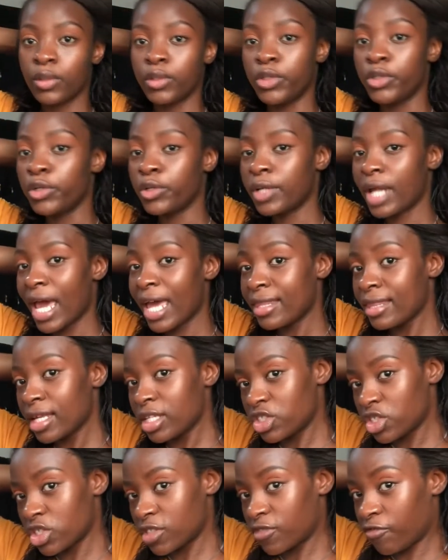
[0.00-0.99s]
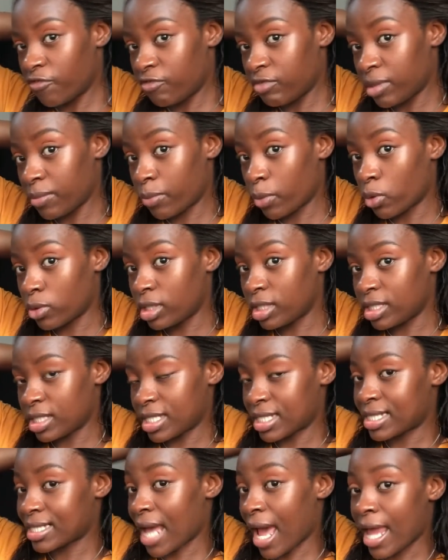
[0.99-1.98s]
You could either just flip only
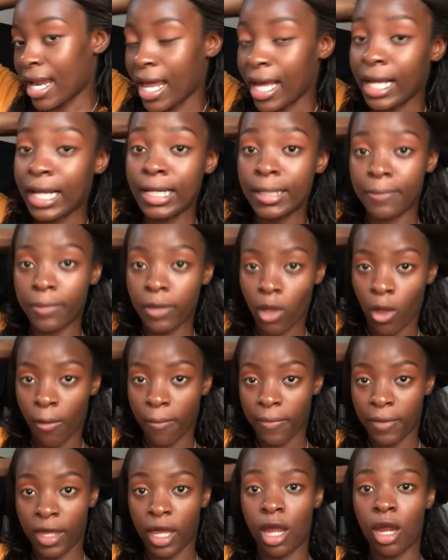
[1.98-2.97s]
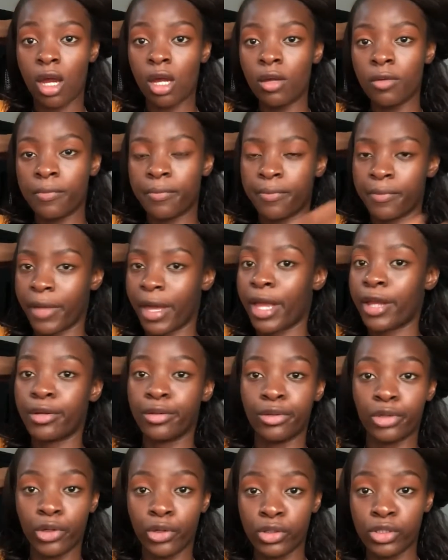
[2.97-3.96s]
this side and clip it up here
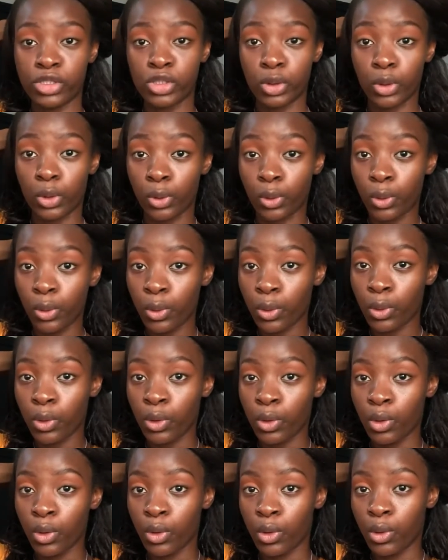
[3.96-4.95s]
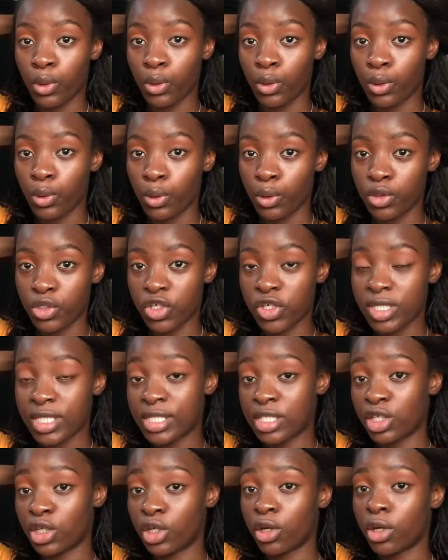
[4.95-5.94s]
and you're good to go.
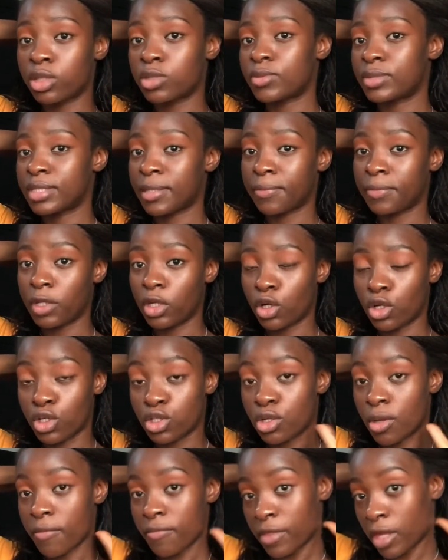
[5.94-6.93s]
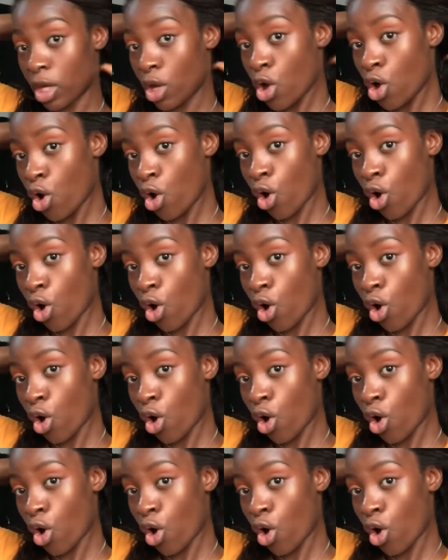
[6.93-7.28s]
just secure it with a pin or something,